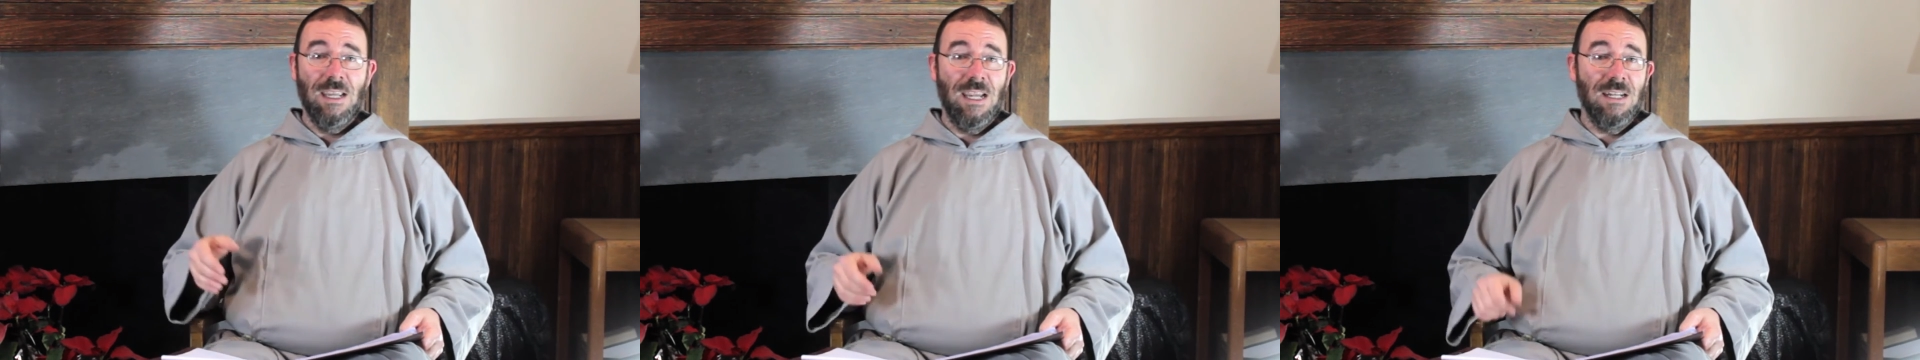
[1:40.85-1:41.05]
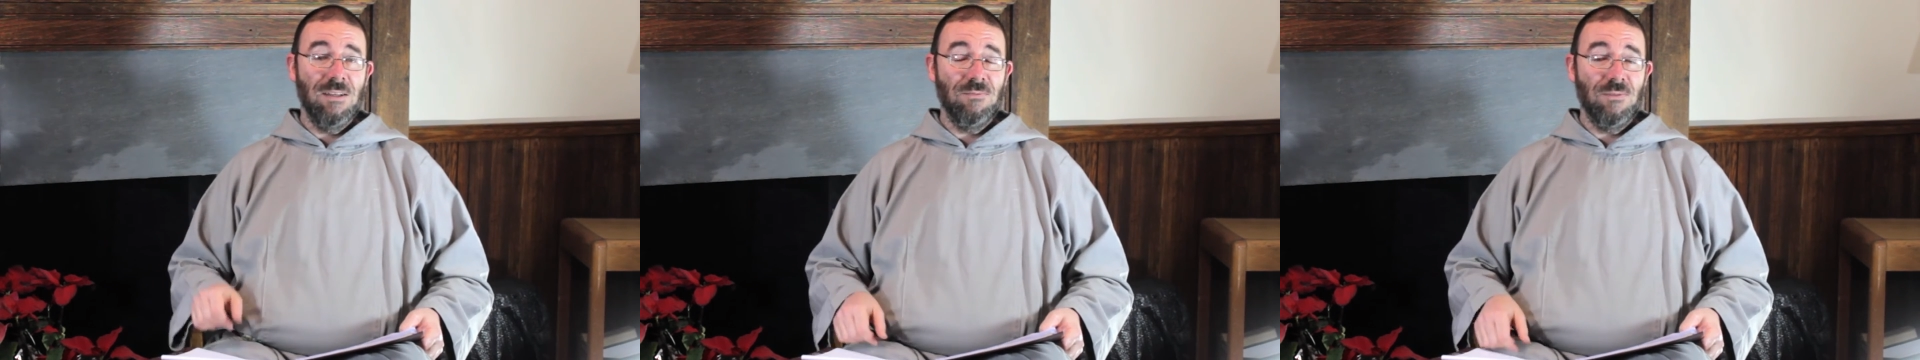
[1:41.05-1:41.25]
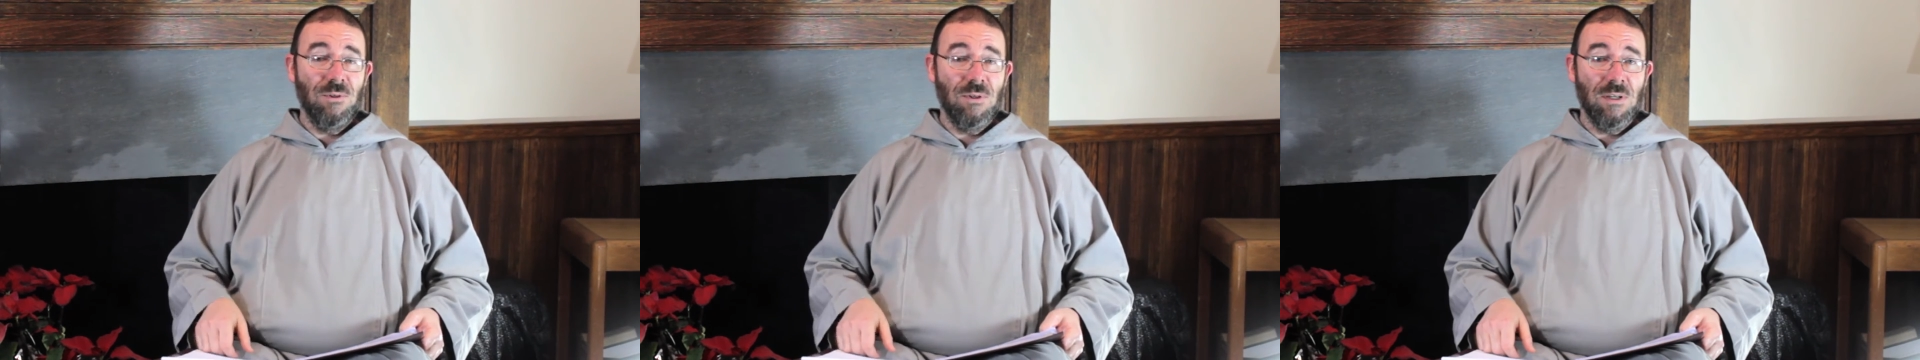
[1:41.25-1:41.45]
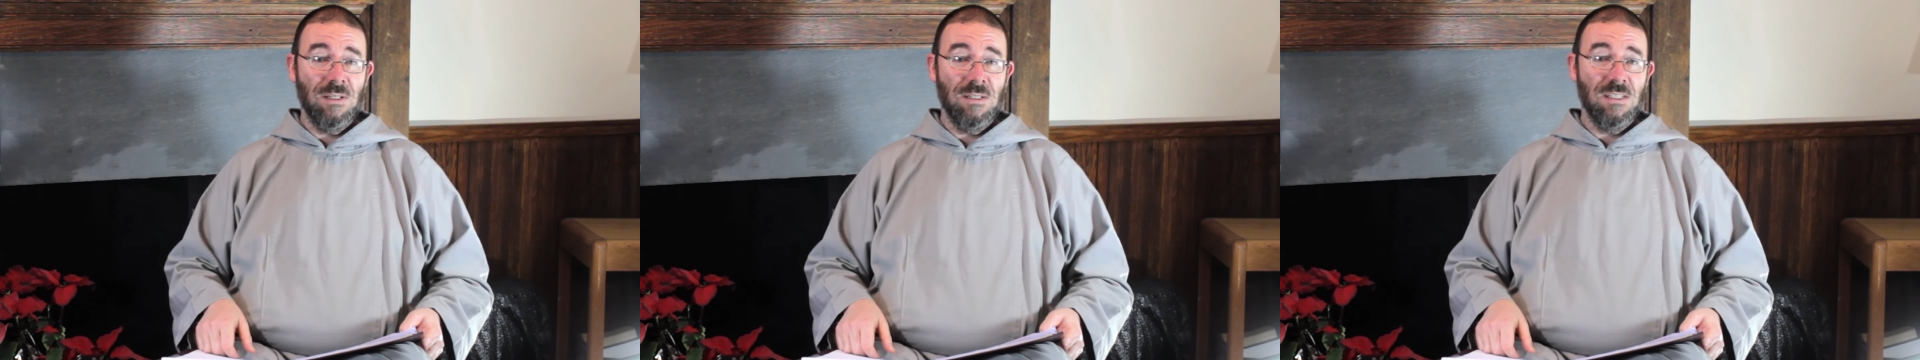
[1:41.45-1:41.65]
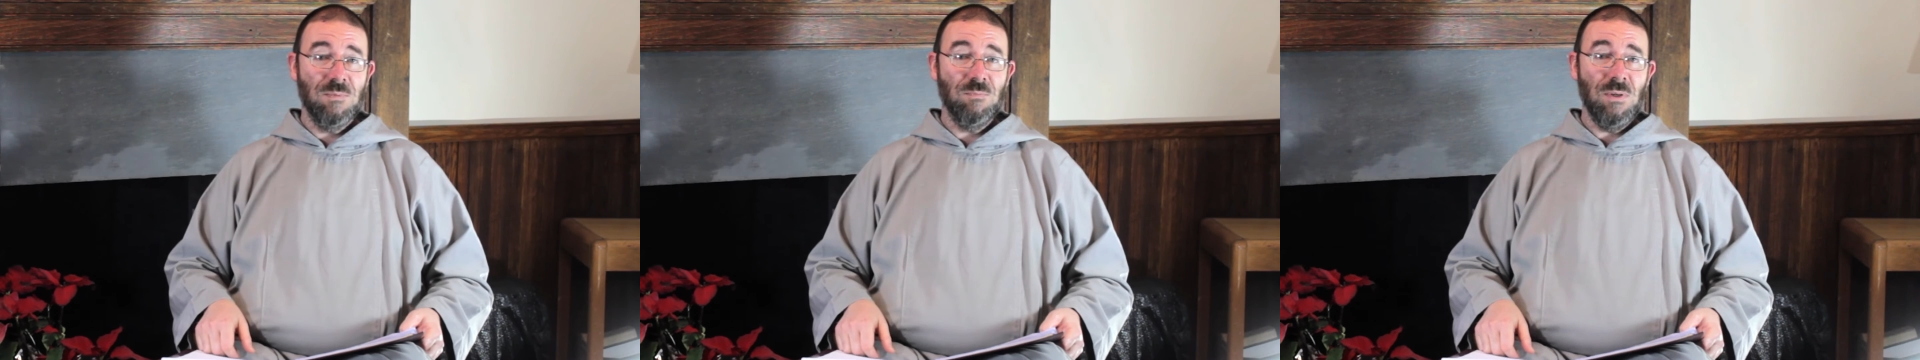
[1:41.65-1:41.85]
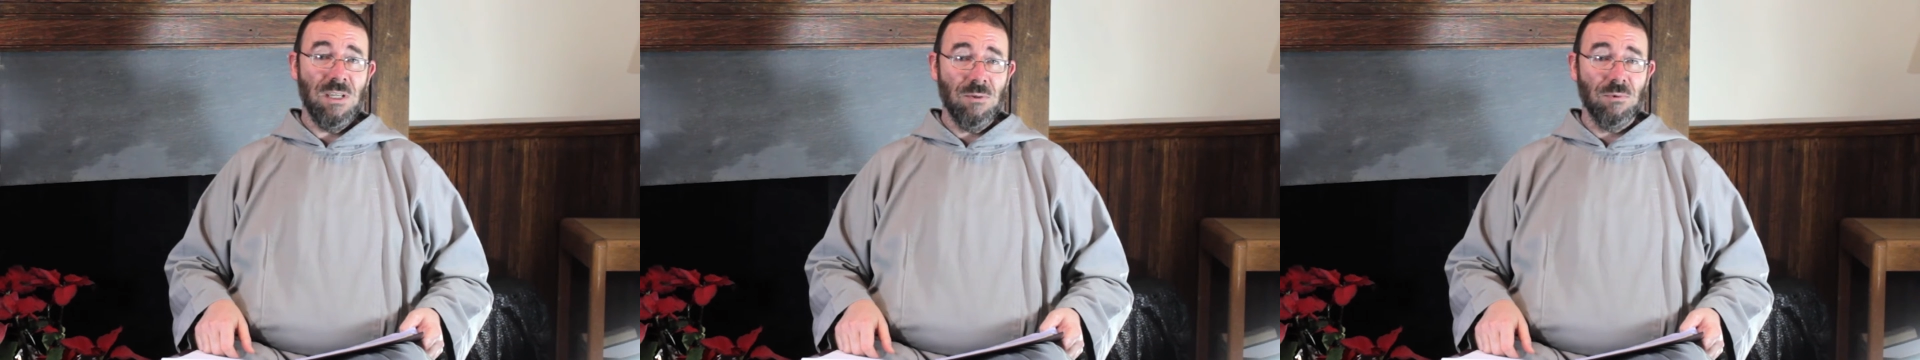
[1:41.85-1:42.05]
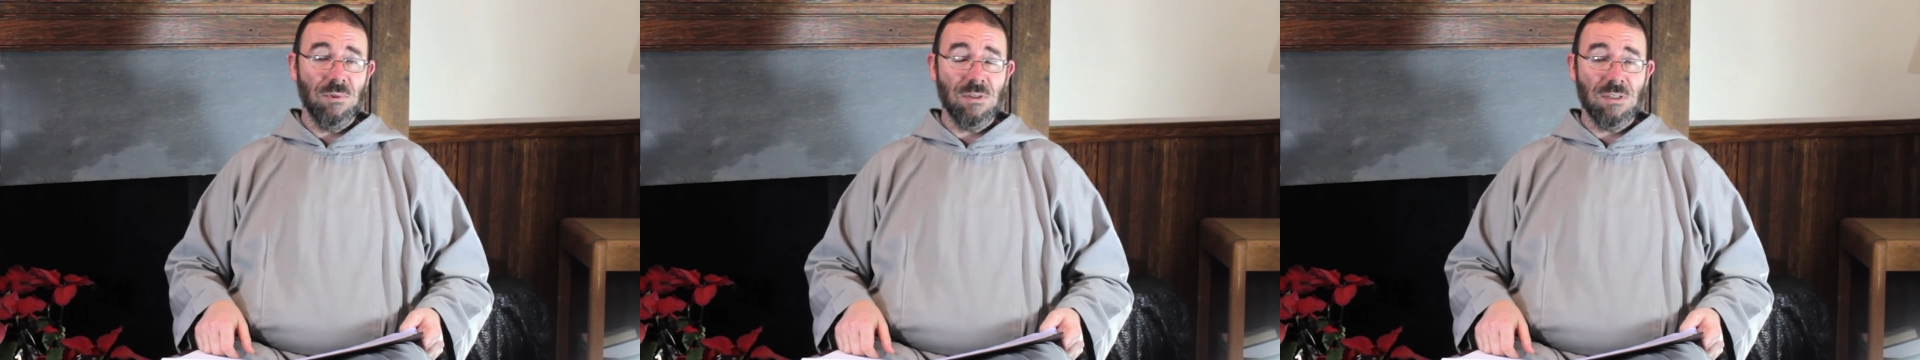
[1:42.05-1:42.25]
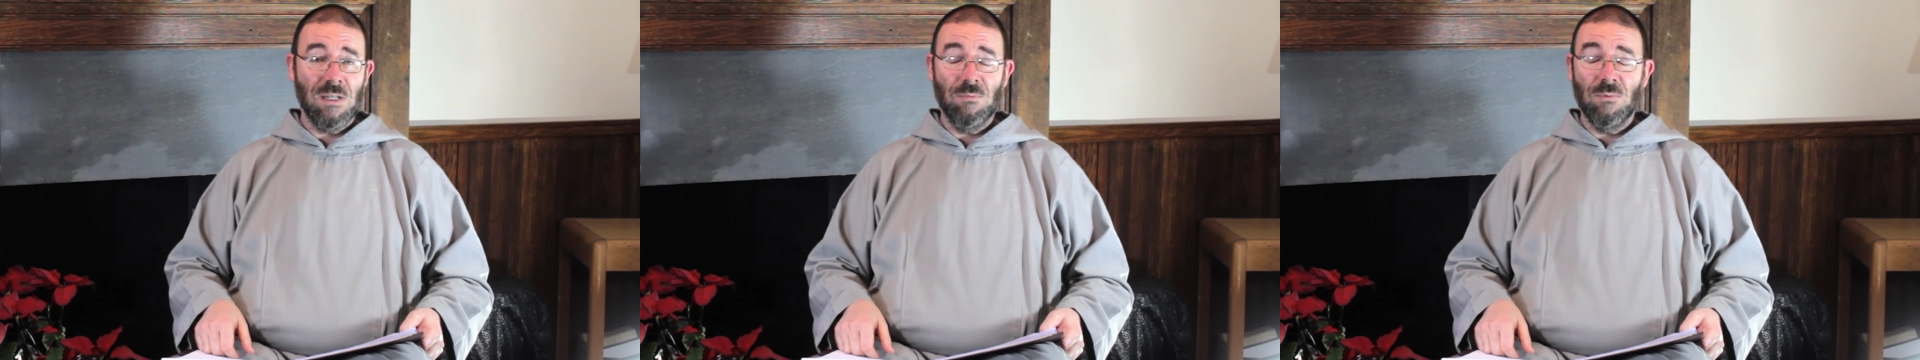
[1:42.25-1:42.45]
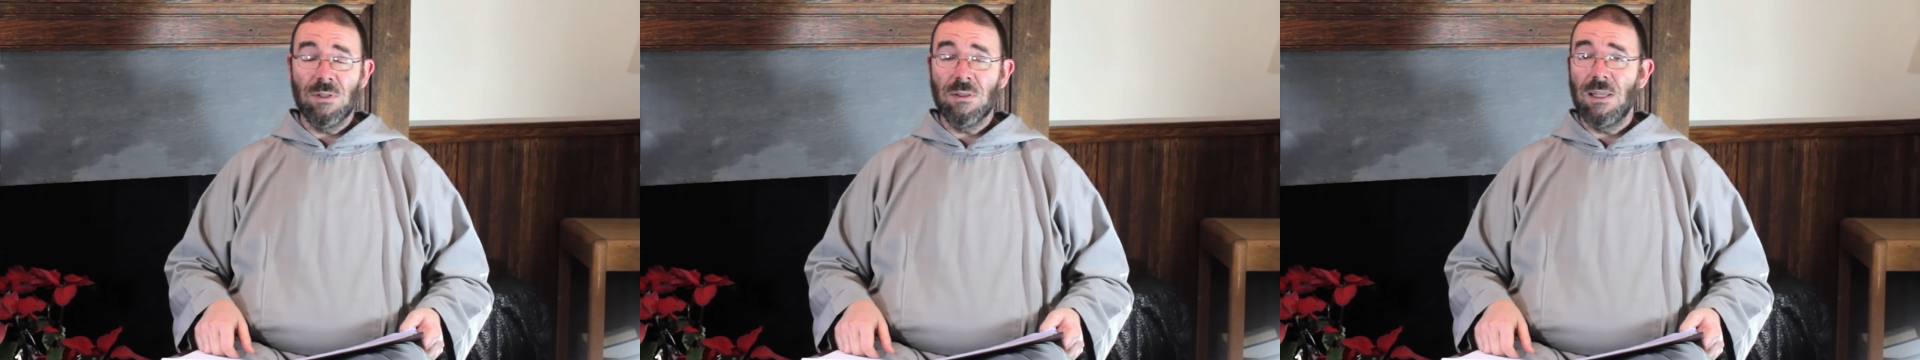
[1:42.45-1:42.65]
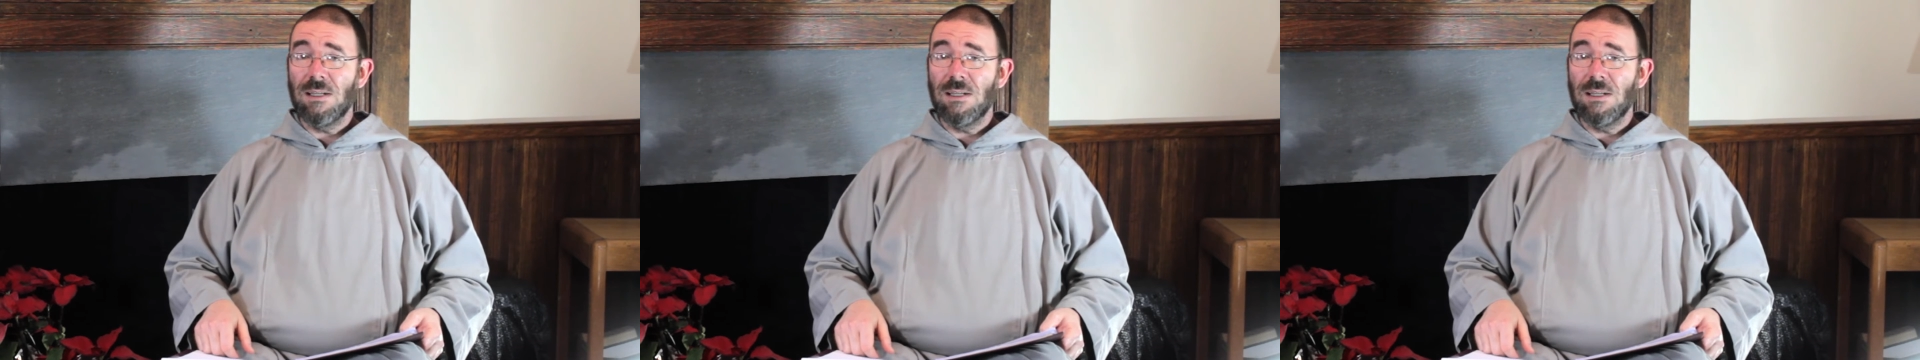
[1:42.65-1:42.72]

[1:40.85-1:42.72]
And if you can speak with someone